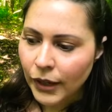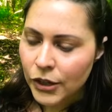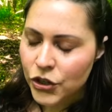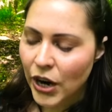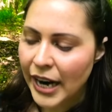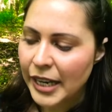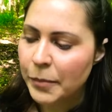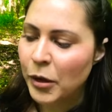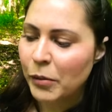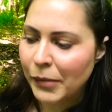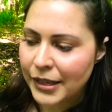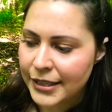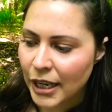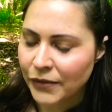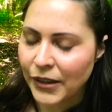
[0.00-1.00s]
trying to put
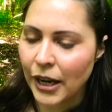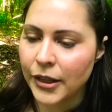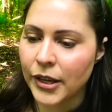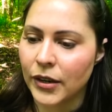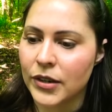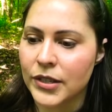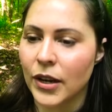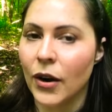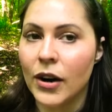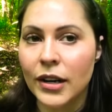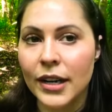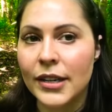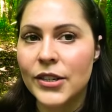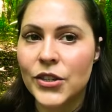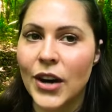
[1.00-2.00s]
myself out there as an
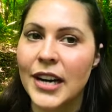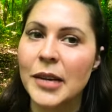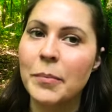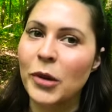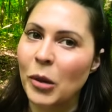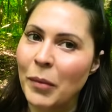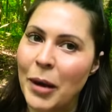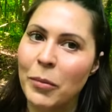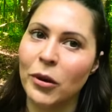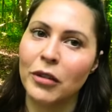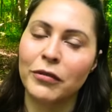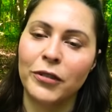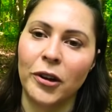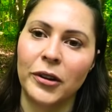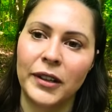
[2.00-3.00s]
artist, trying to build my
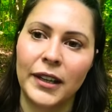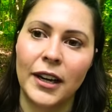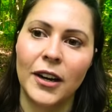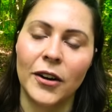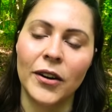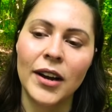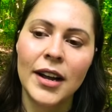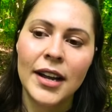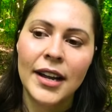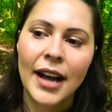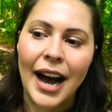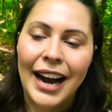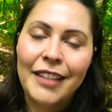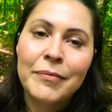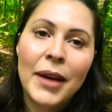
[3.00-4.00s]
portfolio,
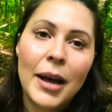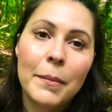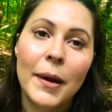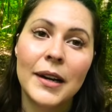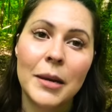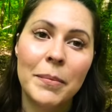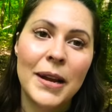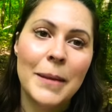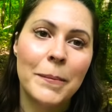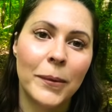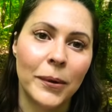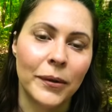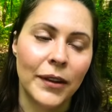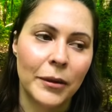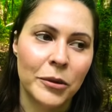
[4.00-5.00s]
I've met many
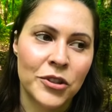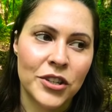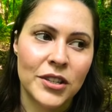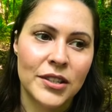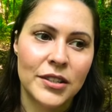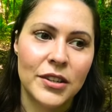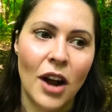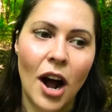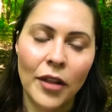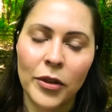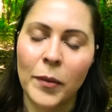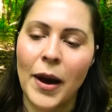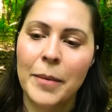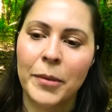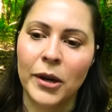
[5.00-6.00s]
people that were just not the
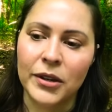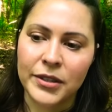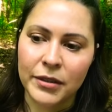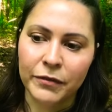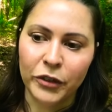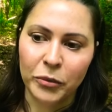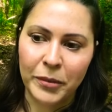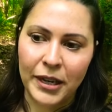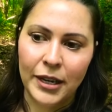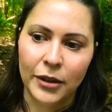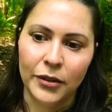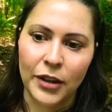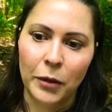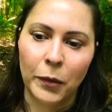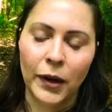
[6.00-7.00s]
right person for me, or
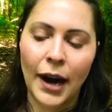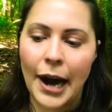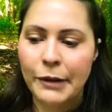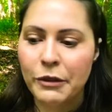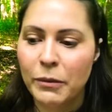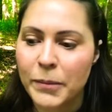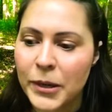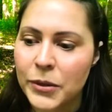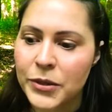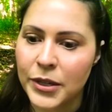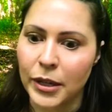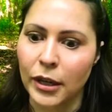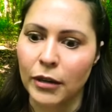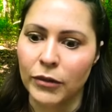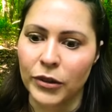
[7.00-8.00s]
that were kind of
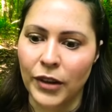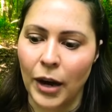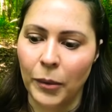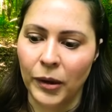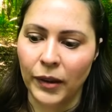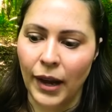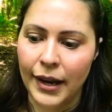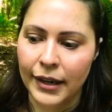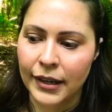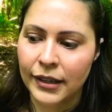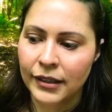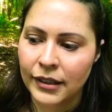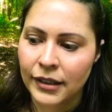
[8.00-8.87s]
abusive, or that were like